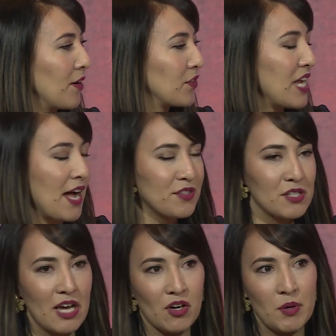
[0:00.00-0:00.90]
to answer
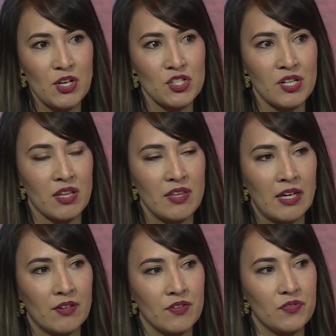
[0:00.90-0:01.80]
that question, I
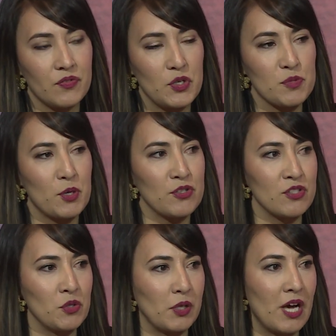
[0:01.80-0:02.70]
think the first
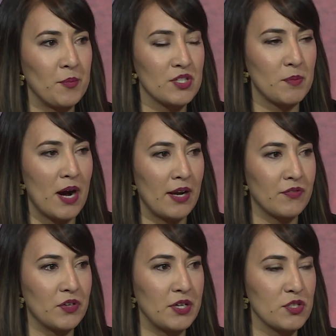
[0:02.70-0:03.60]
person who would come to mind
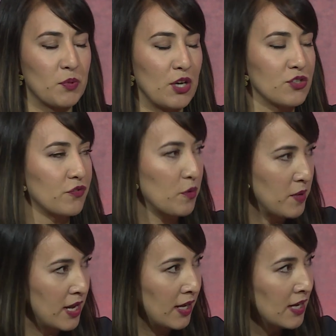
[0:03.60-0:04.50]
for an inspiration for
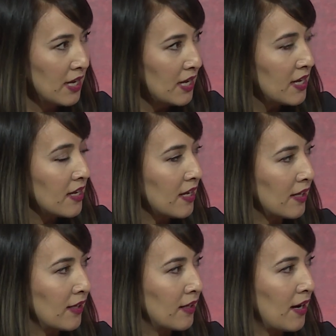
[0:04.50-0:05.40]
me
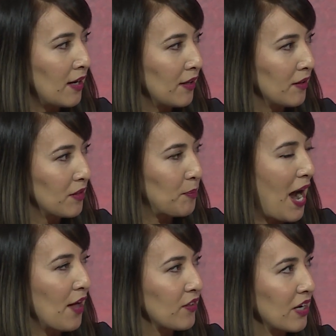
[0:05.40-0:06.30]
in the
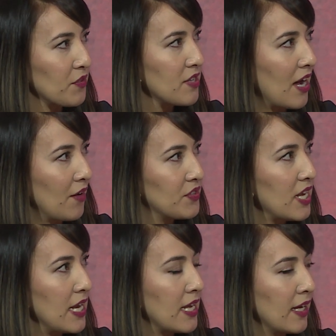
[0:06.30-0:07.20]
path that I've
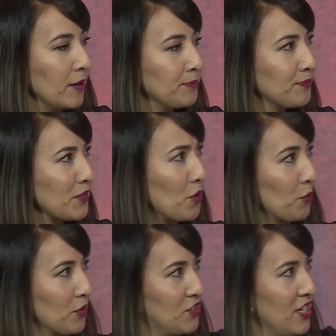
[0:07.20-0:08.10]
taken,
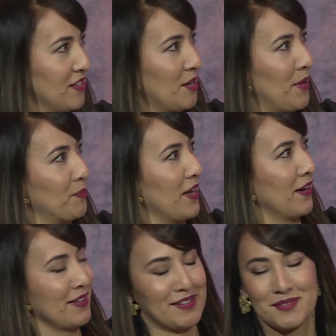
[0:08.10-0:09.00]
oh geez, I'm up
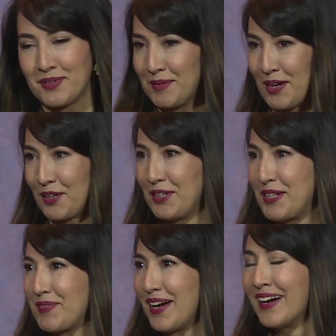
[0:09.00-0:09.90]
there. I'm not gonna
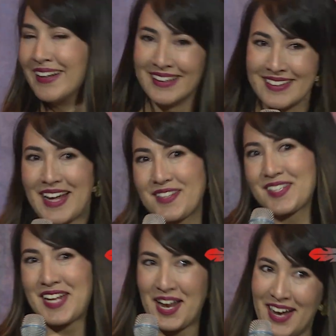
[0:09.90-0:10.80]
look up there. That's
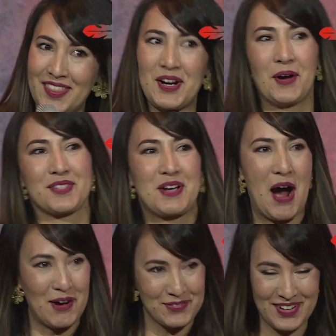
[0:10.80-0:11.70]
throws you
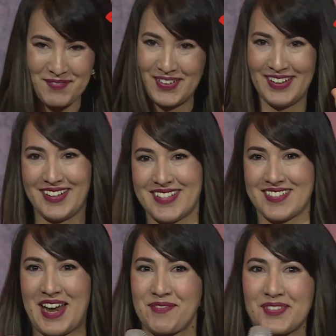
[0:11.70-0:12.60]
off. I'm gonna look
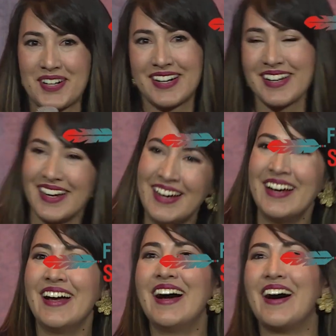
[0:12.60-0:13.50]
straight forward.
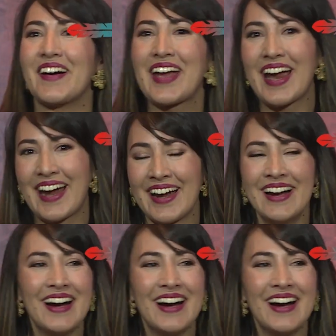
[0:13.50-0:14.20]
Okay.